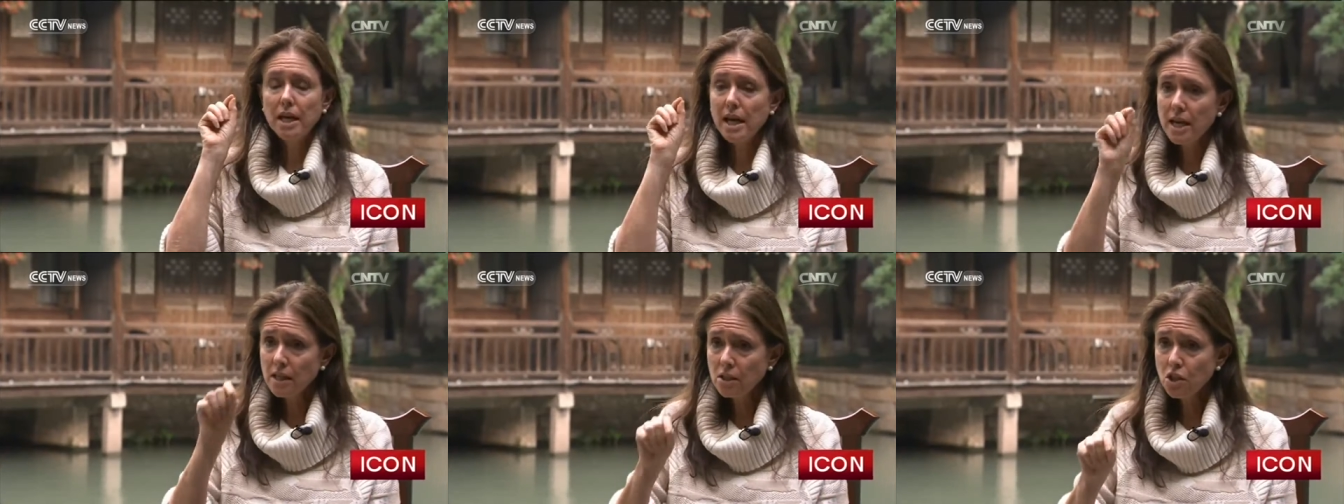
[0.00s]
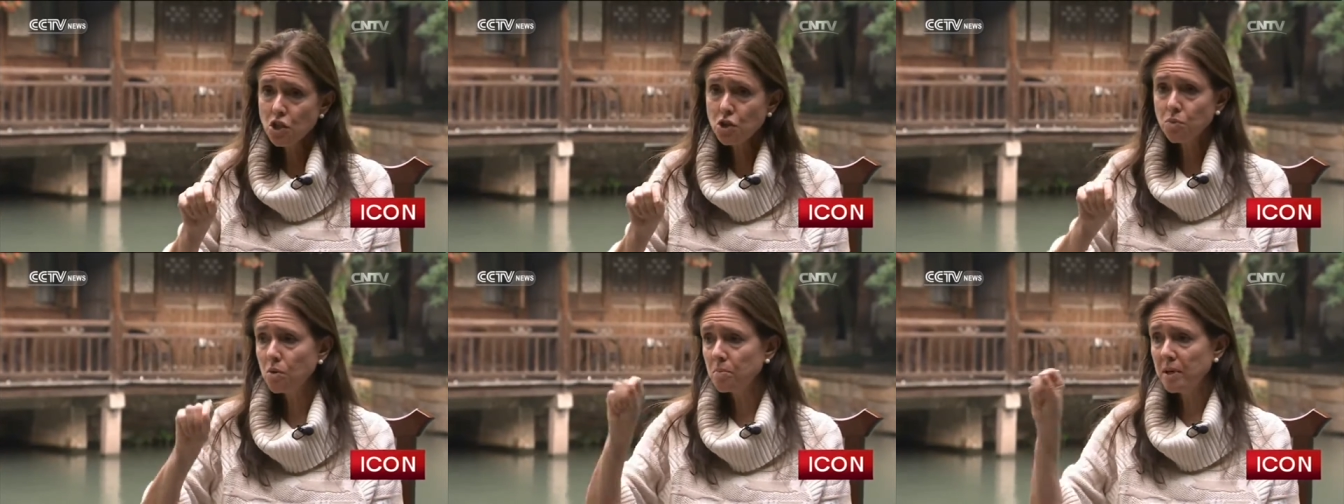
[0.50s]
The
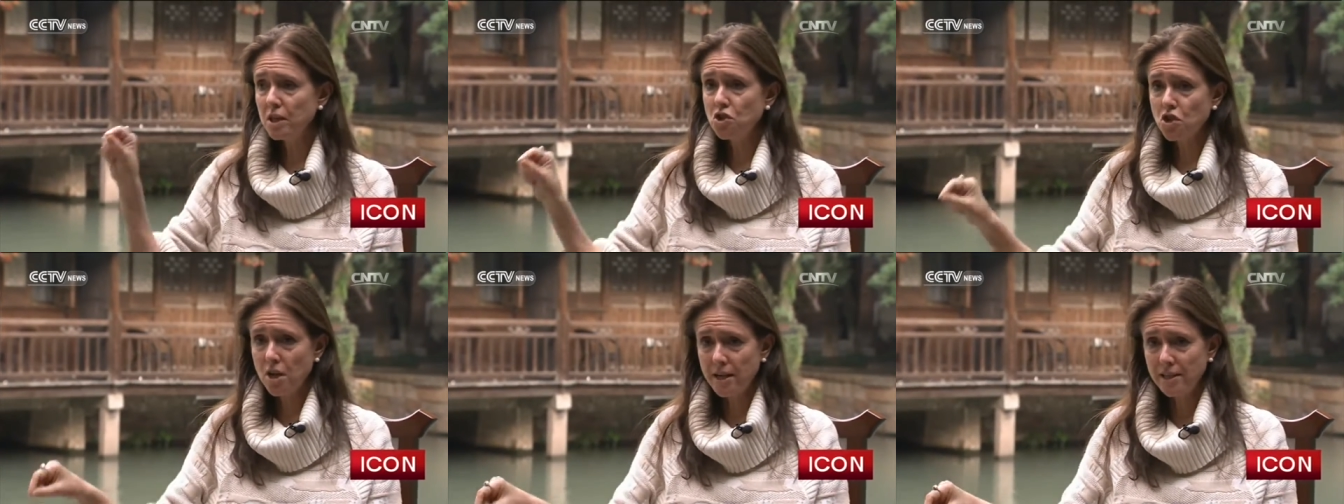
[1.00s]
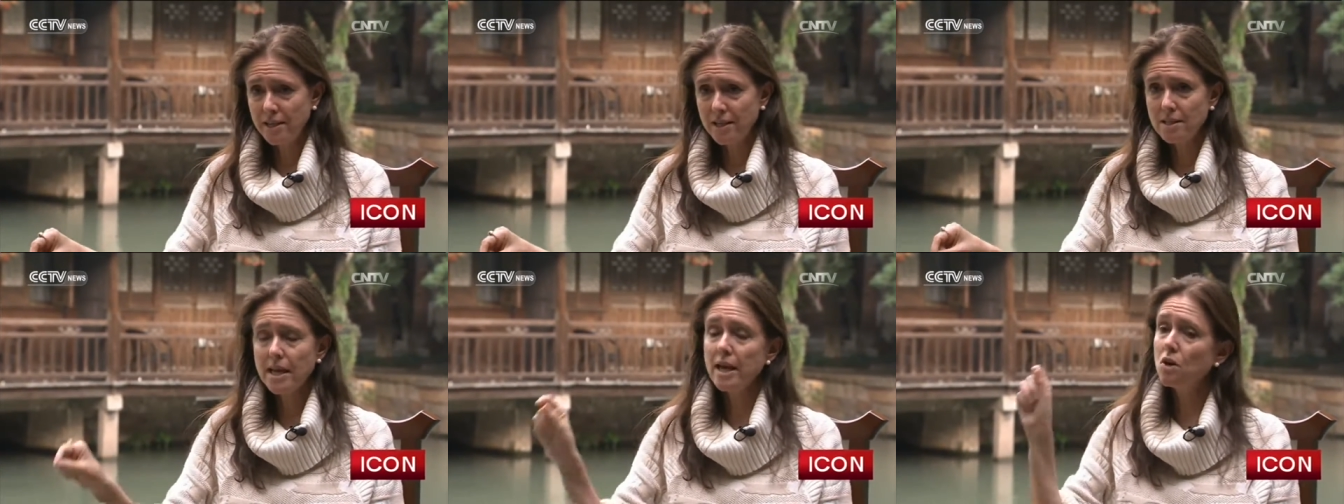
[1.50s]
English will be in
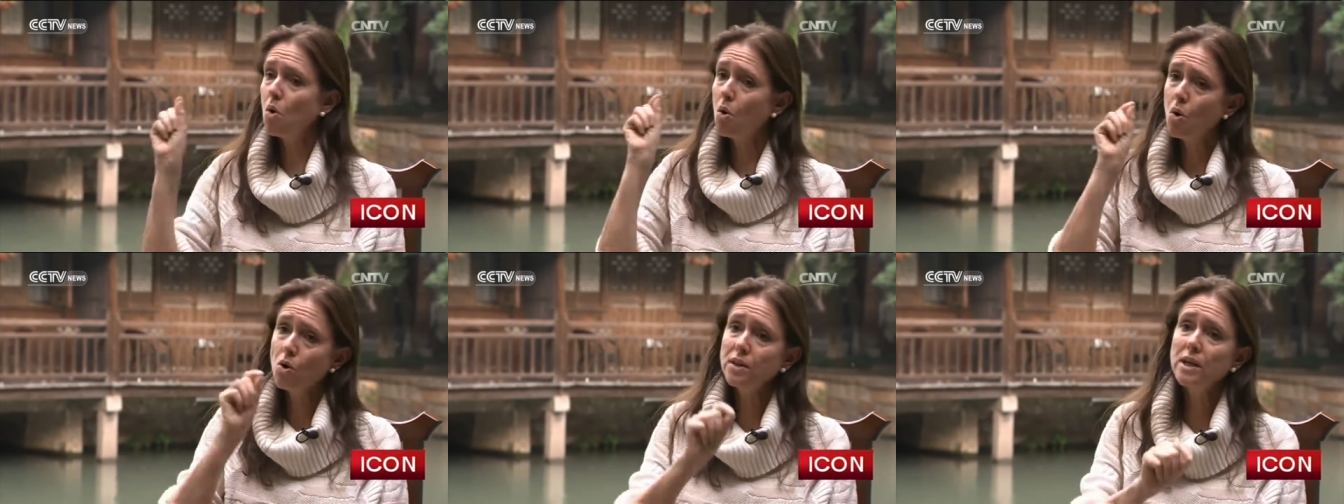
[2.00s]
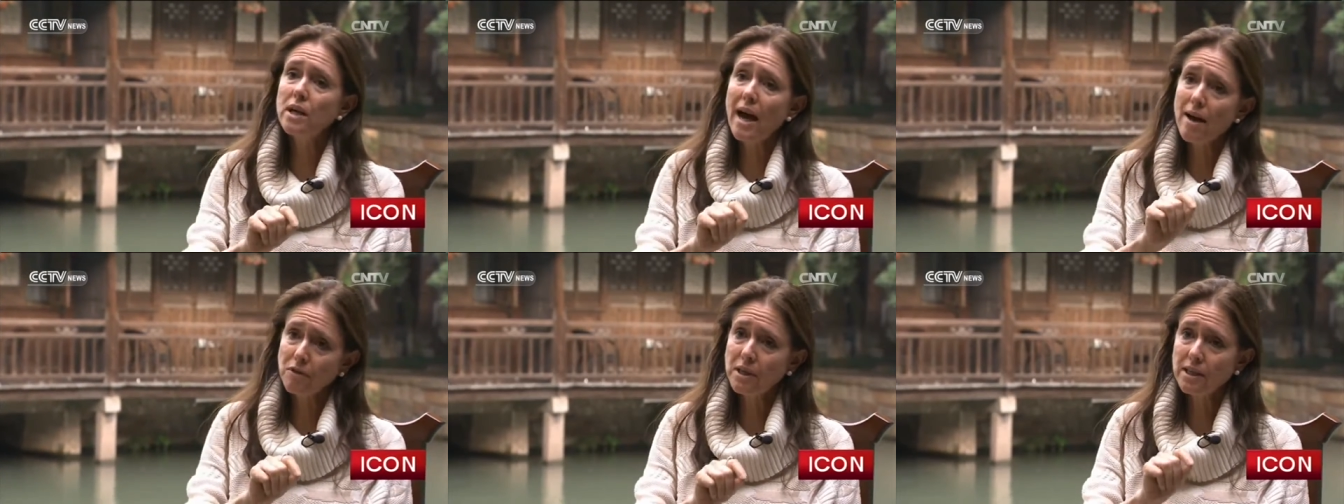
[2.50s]
Chinese, and all the
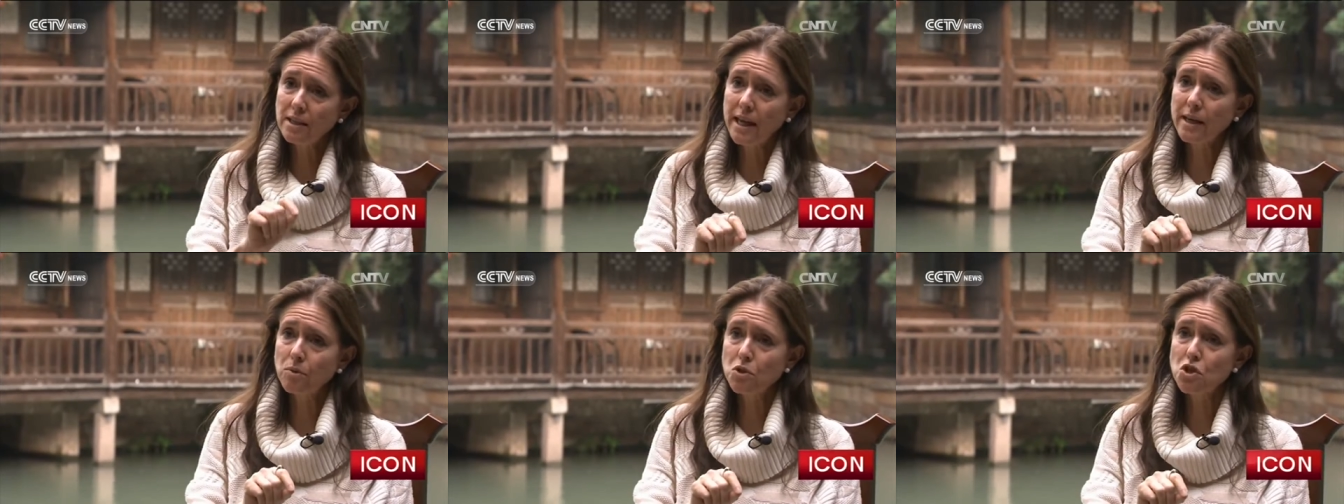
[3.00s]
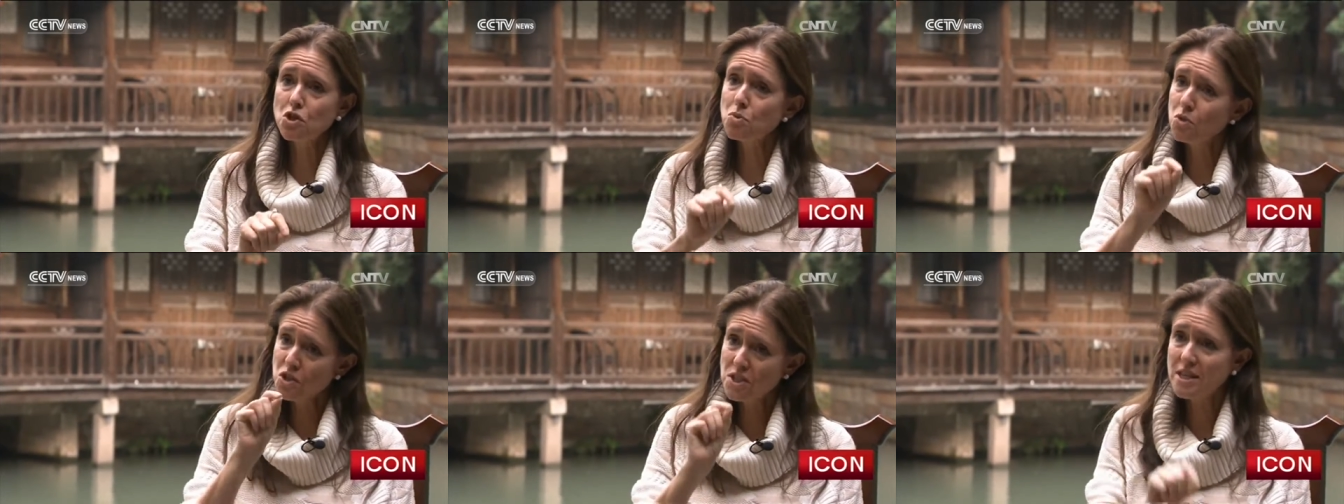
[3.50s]
African
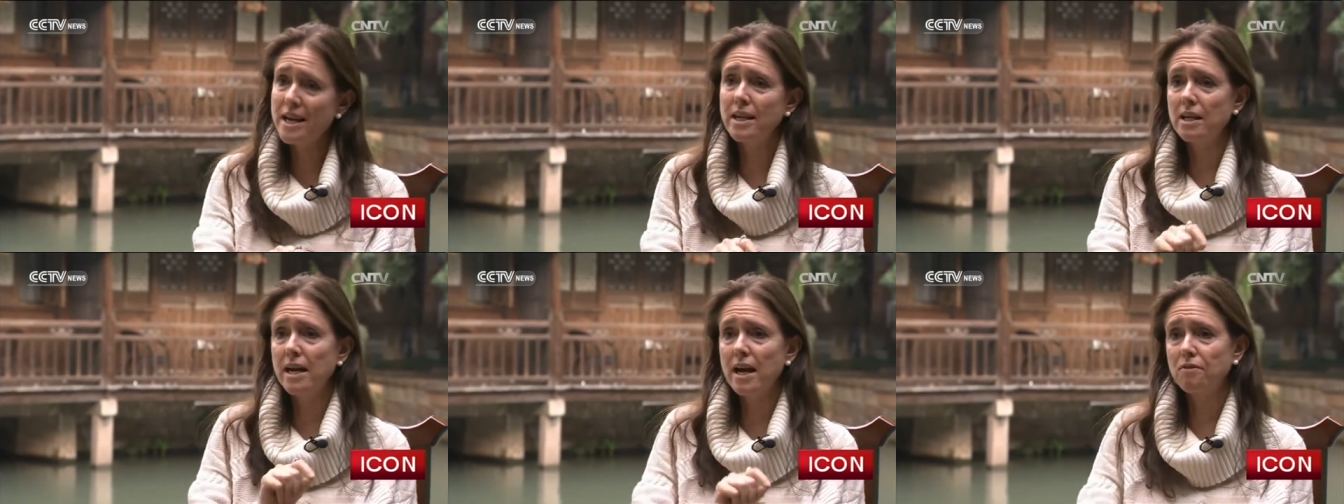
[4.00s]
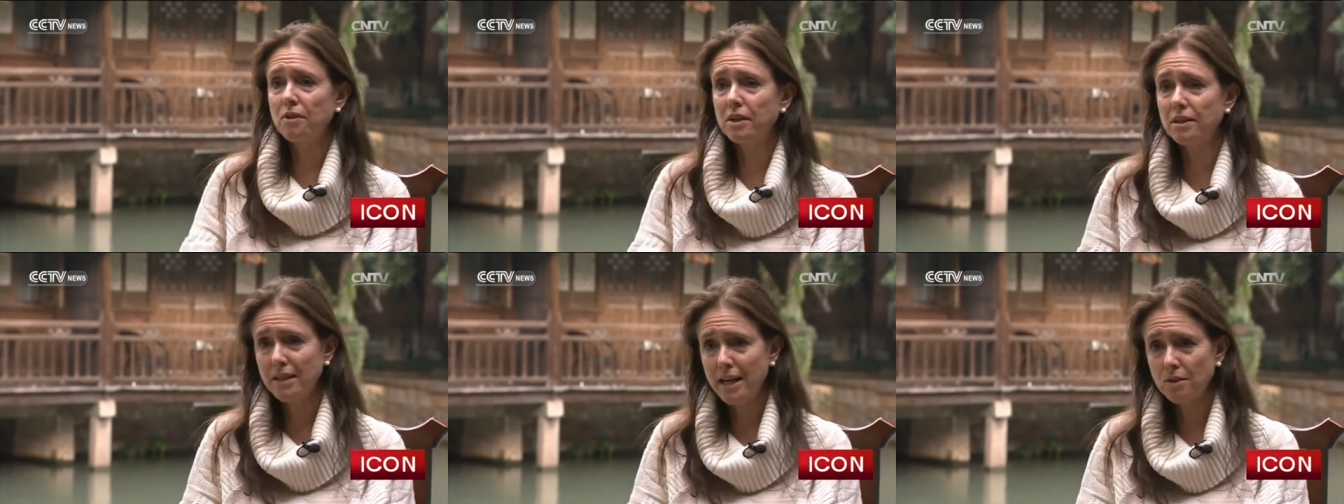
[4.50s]
languages will stay in
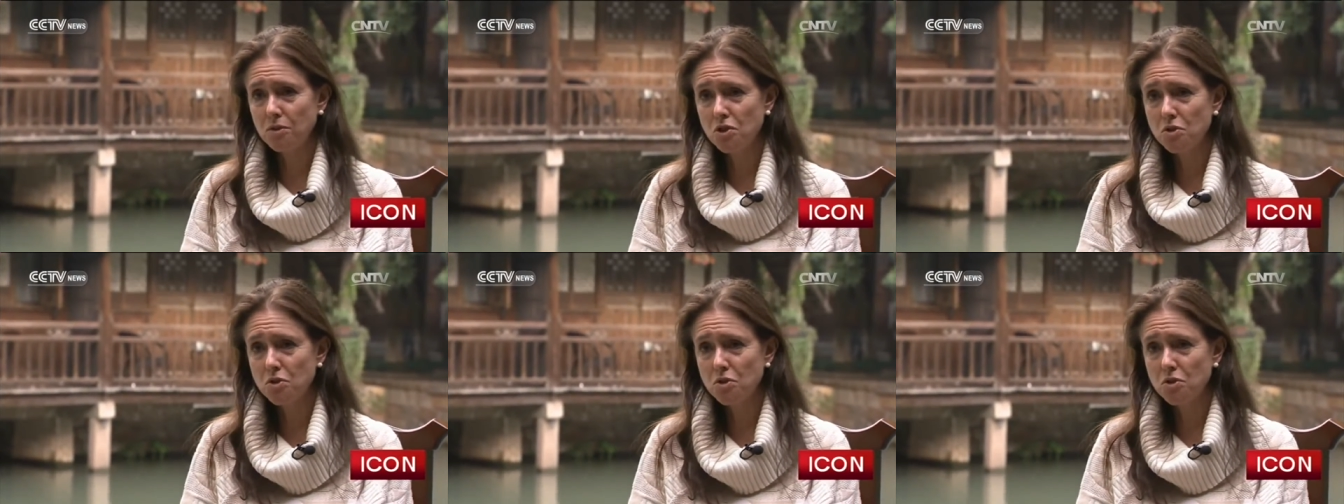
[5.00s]
African language.